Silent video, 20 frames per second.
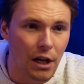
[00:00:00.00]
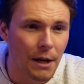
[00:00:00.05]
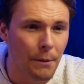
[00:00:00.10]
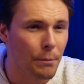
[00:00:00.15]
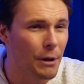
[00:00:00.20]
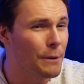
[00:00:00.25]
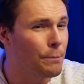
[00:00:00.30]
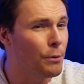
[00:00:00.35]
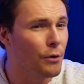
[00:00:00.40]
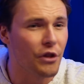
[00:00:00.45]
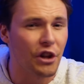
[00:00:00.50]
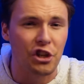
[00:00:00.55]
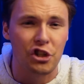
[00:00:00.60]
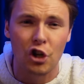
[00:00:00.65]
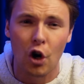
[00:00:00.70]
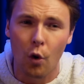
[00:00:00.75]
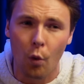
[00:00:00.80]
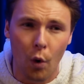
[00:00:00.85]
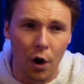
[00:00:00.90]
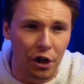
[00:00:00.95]
people that
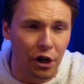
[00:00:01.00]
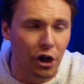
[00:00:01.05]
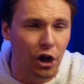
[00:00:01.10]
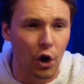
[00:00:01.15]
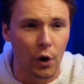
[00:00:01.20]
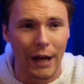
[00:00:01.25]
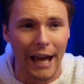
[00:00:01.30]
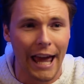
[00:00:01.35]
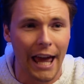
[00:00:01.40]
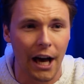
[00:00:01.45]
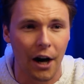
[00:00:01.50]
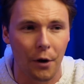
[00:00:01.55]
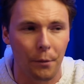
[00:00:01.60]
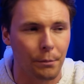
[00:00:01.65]
don't want to go to hell,